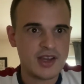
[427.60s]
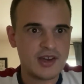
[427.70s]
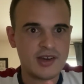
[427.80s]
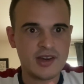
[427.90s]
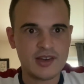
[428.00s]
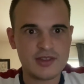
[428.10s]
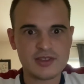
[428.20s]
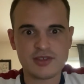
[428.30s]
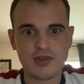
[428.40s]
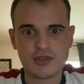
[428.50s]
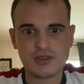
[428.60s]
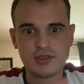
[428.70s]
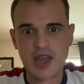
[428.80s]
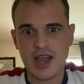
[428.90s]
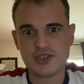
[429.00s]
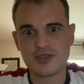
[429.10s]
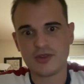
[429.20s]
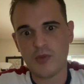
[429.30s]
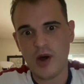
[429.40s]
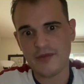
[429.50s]
Uh, this is also
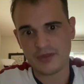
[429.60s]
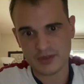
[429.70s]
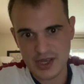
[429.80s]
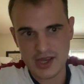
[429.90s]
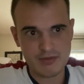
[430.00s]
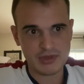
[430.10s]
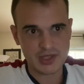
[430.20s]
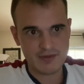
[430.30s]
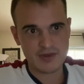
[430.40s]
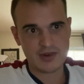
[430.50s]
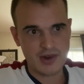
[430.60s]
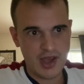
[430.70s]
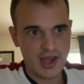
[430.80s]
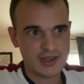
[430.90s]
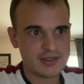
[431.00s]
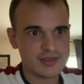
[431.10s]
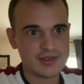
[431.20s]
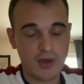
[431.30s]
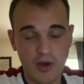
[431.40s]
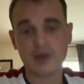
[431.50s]
National Waffle Day, believe it or not.
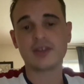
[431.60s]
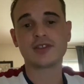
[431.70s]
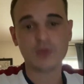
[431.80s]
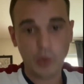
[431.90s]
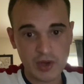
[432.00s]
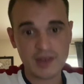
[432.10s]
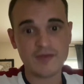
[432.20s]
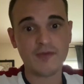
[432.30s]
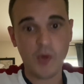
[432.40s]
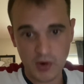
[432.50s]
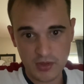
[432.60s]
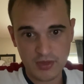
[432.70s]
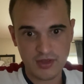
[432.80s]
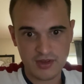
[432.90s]
August twenty-fourth.